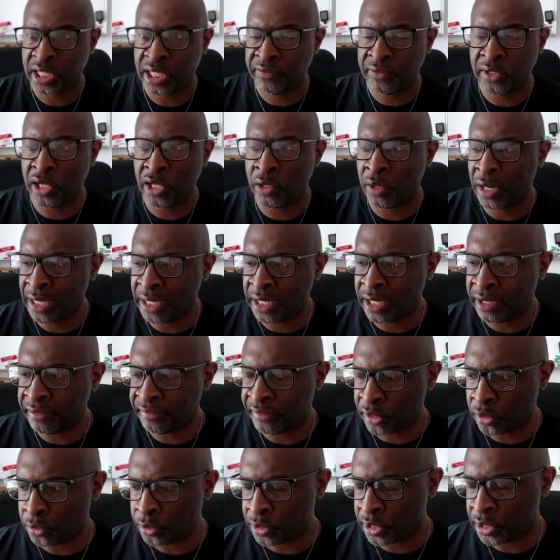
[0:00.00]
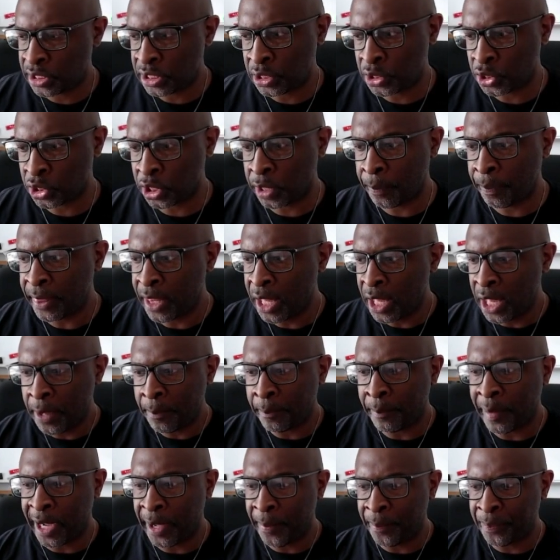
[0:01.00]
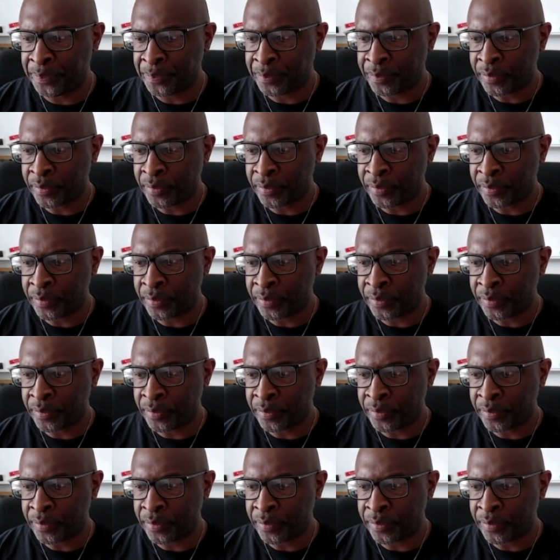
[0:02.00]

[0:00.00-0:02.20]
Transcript: even though I love a good t-shirt, but